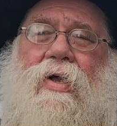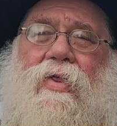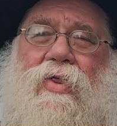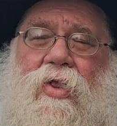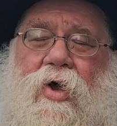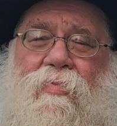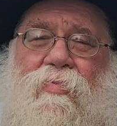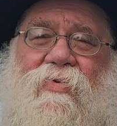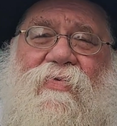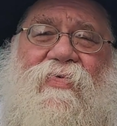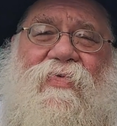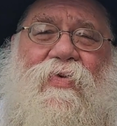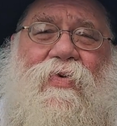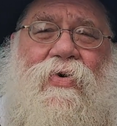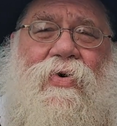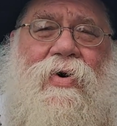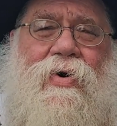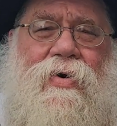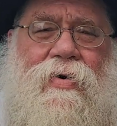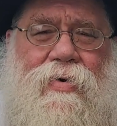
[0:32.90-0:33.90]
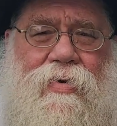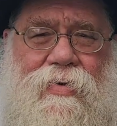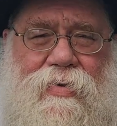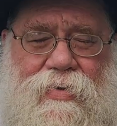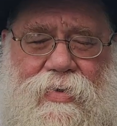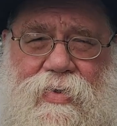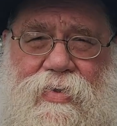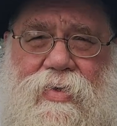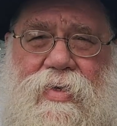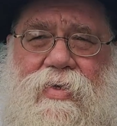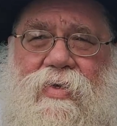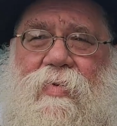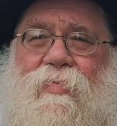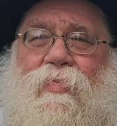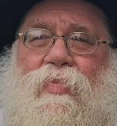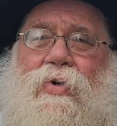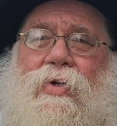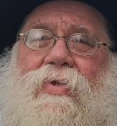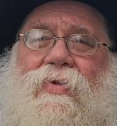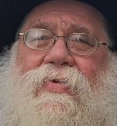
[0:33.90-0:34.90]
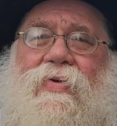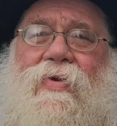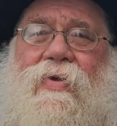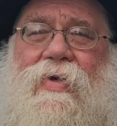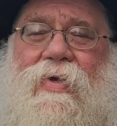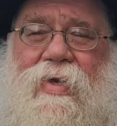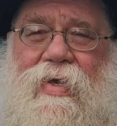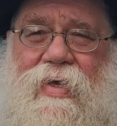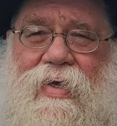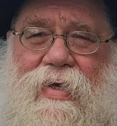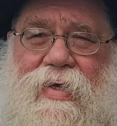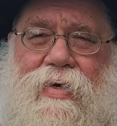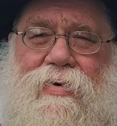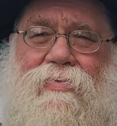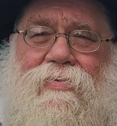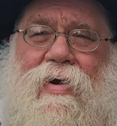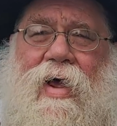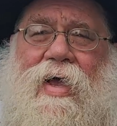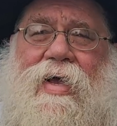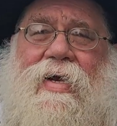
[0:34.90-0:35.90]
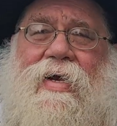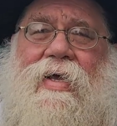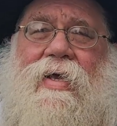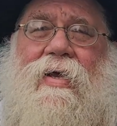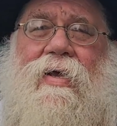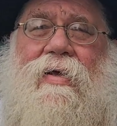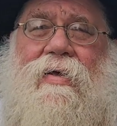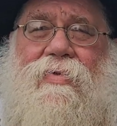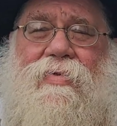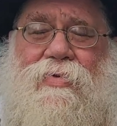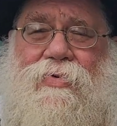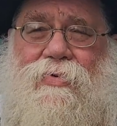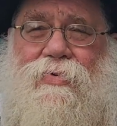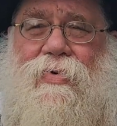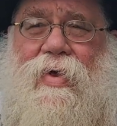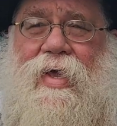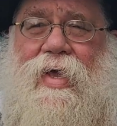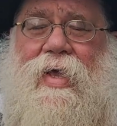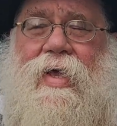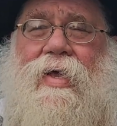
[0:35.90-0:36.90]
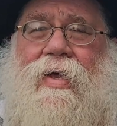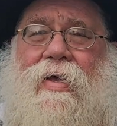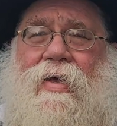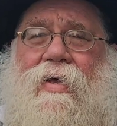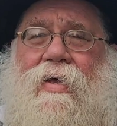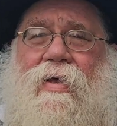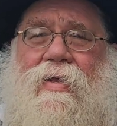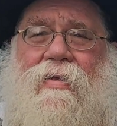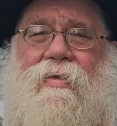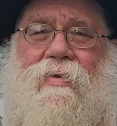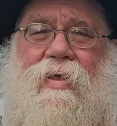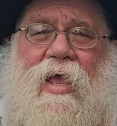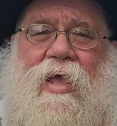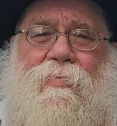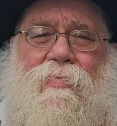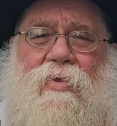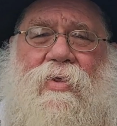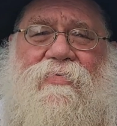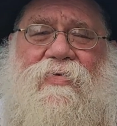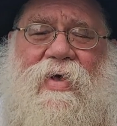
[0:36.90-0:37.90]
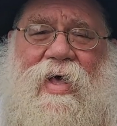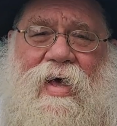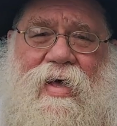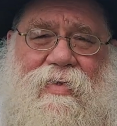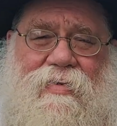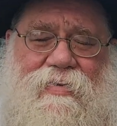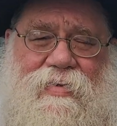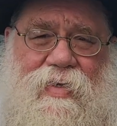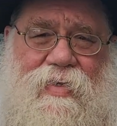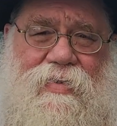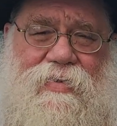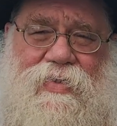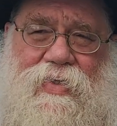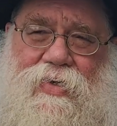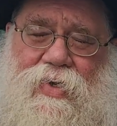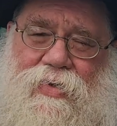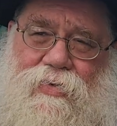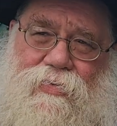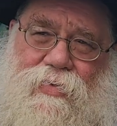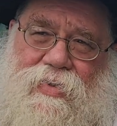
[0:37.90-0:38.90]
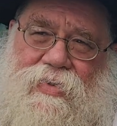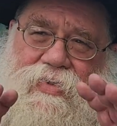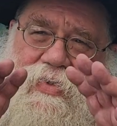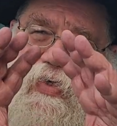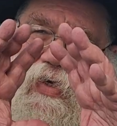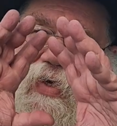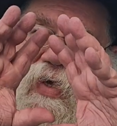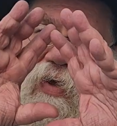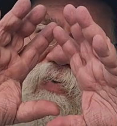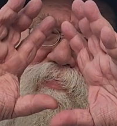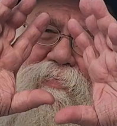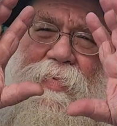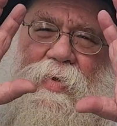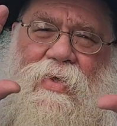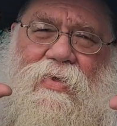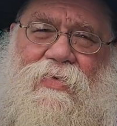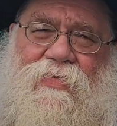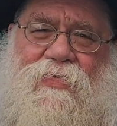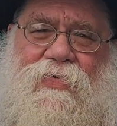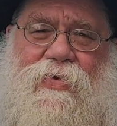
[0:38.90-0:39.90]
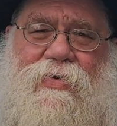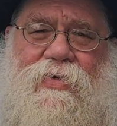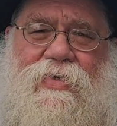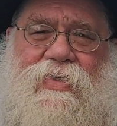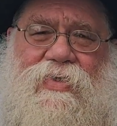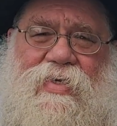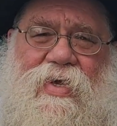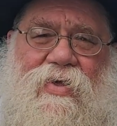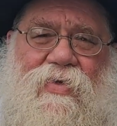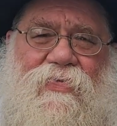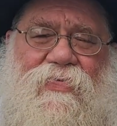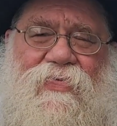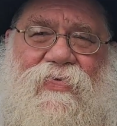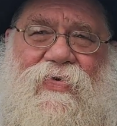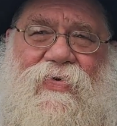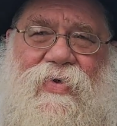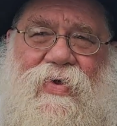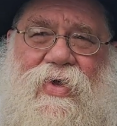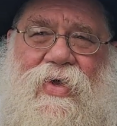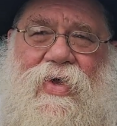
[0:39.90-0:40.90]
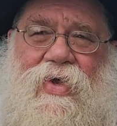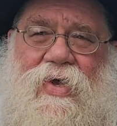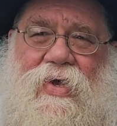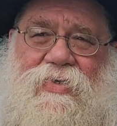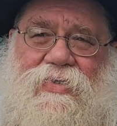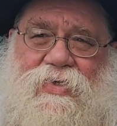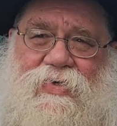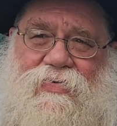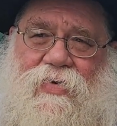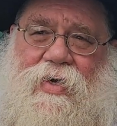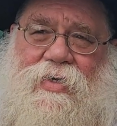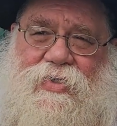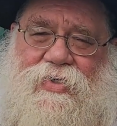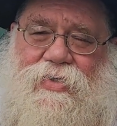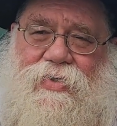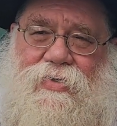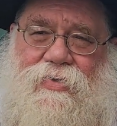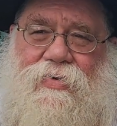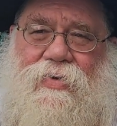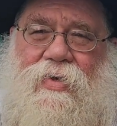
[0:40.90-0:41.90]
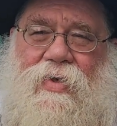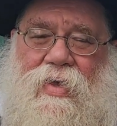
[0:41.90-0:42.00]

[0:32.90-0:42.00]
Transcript: Number 4, you need to put it in writing through a table of contents. In other words, build for yourself a structure.